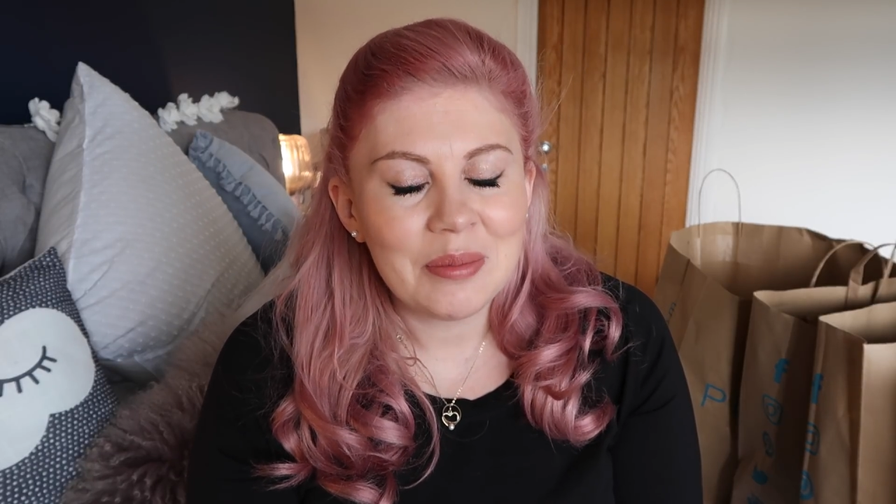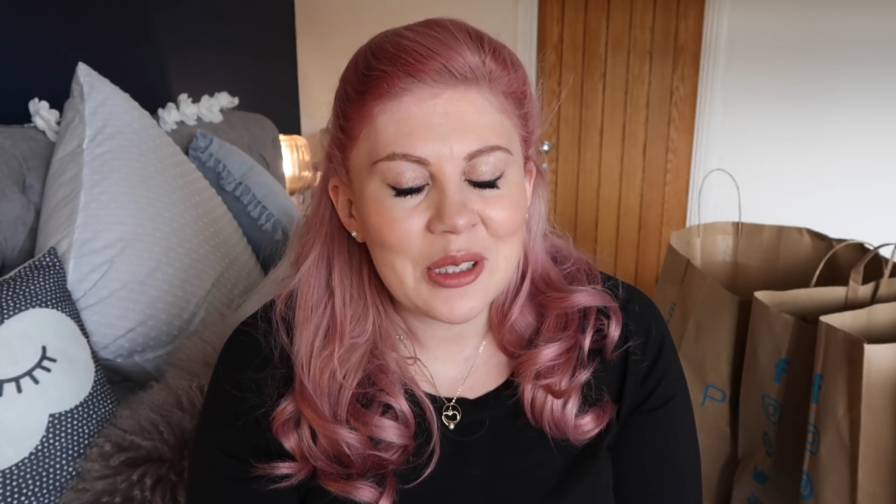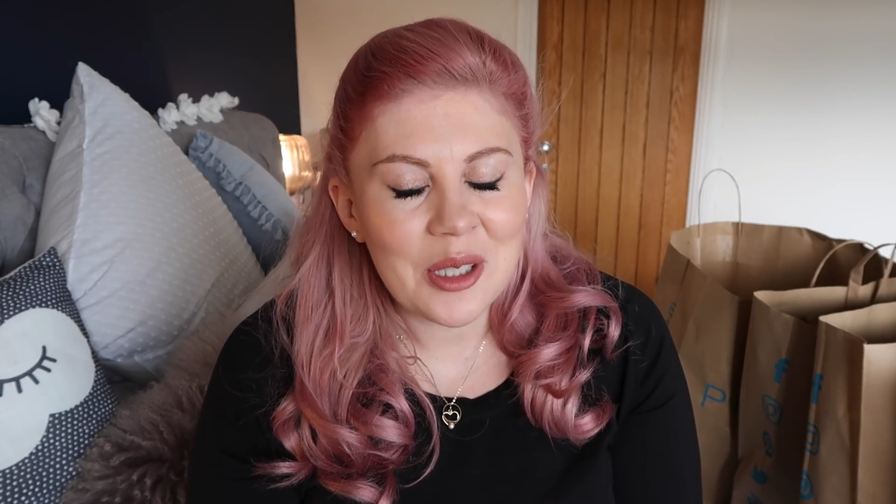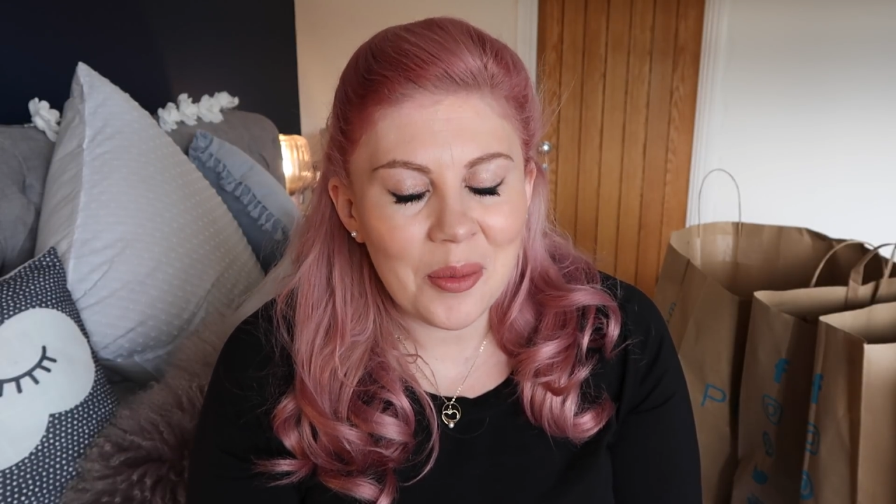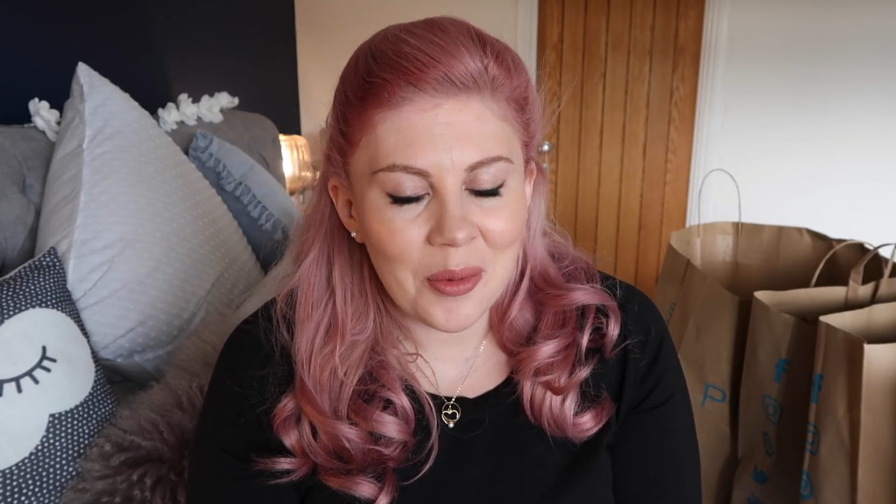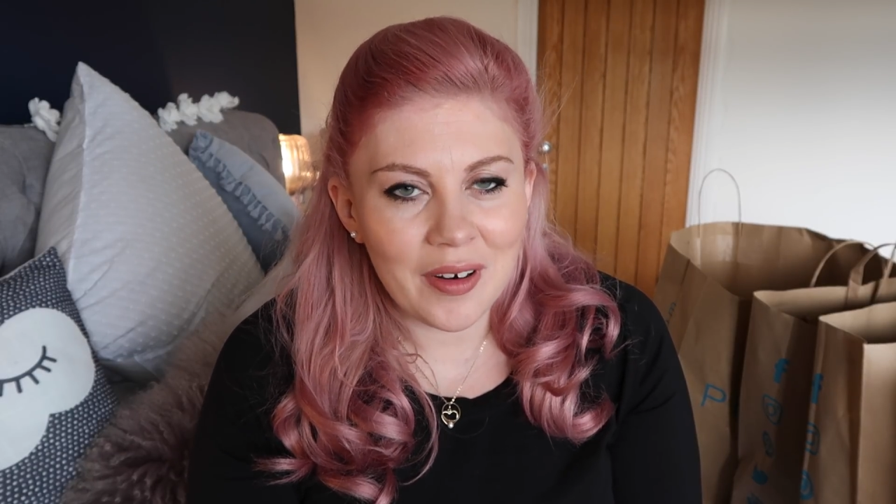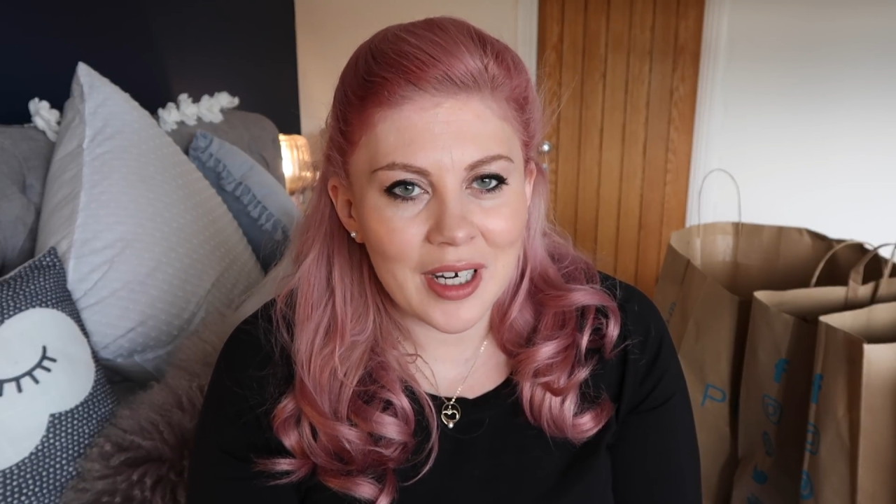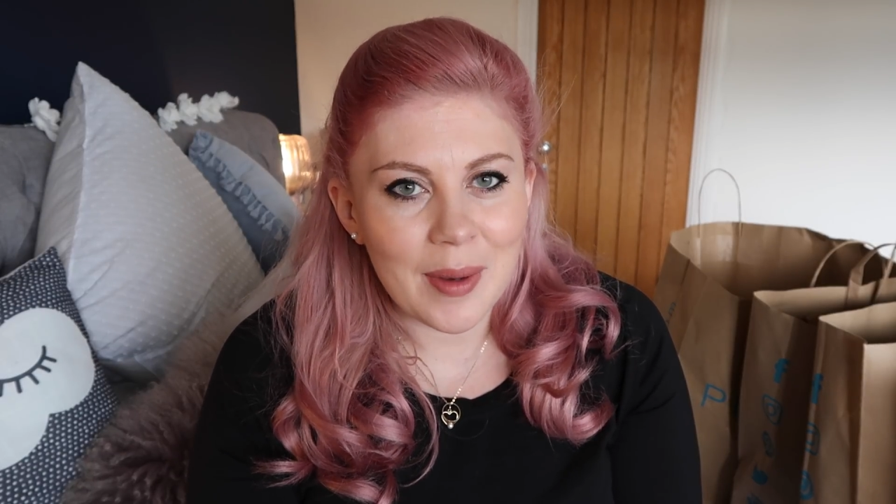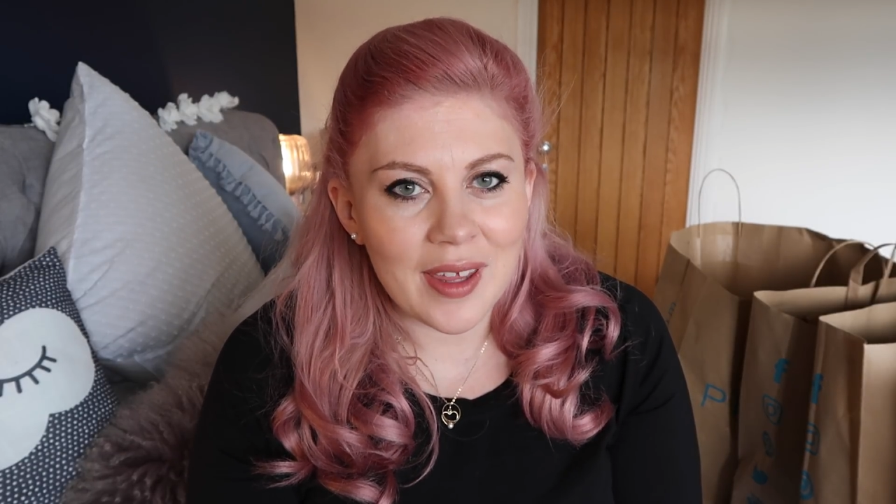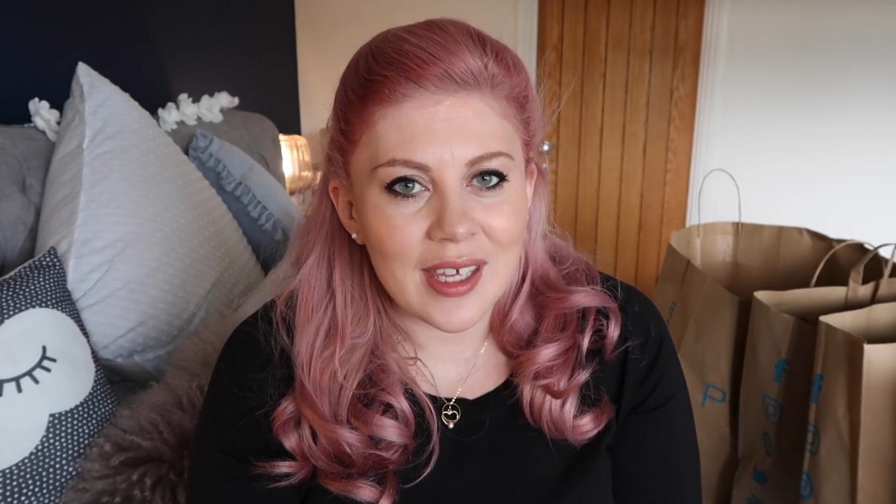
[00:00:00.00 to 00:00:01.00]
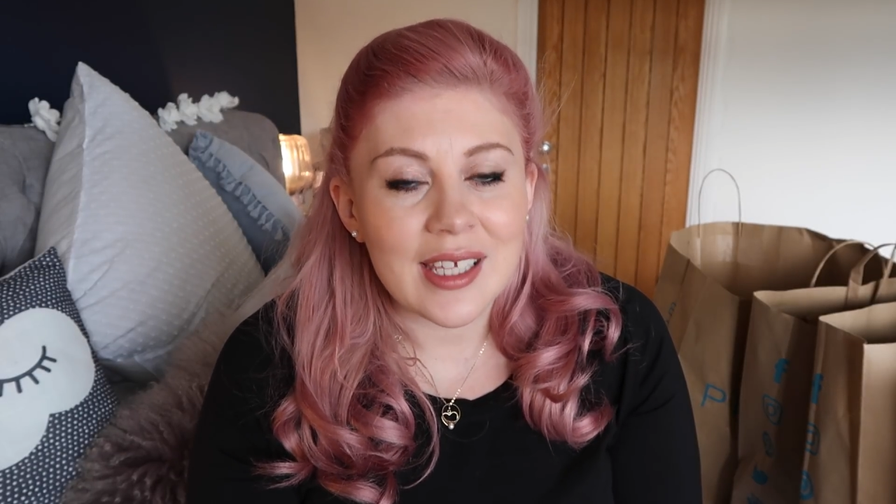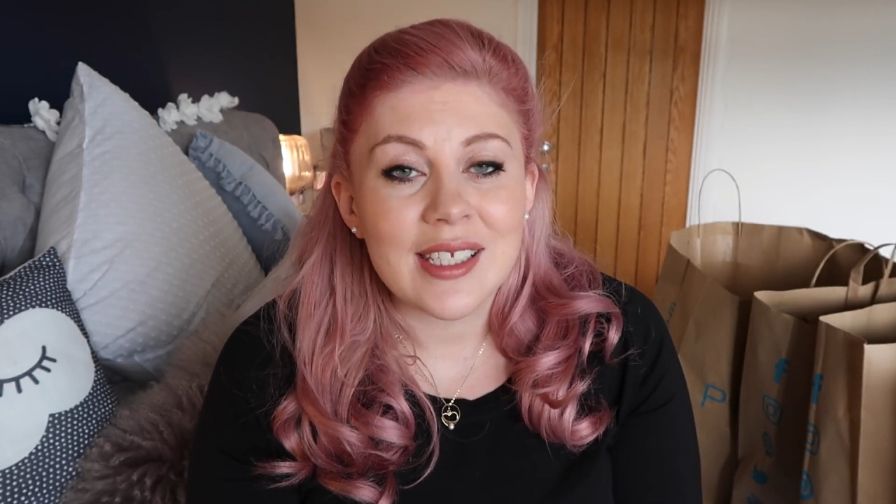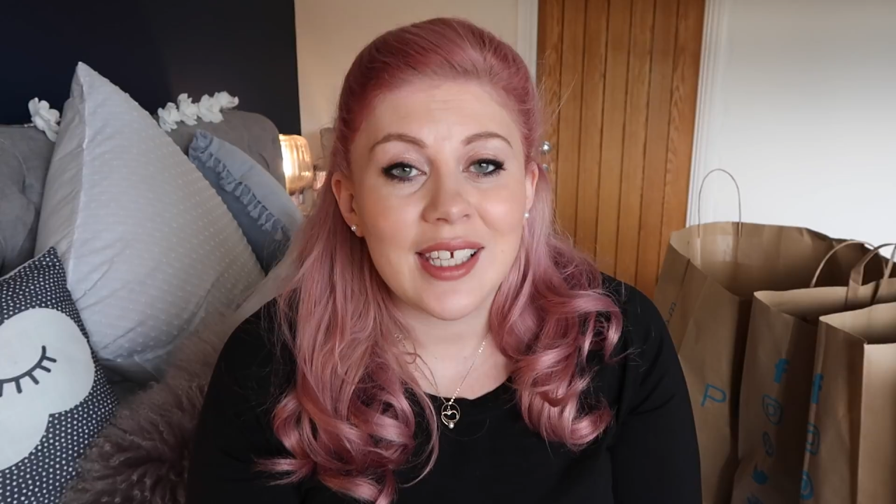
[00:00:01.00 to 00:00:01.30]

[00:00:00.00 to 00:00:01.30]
stop worrying about this,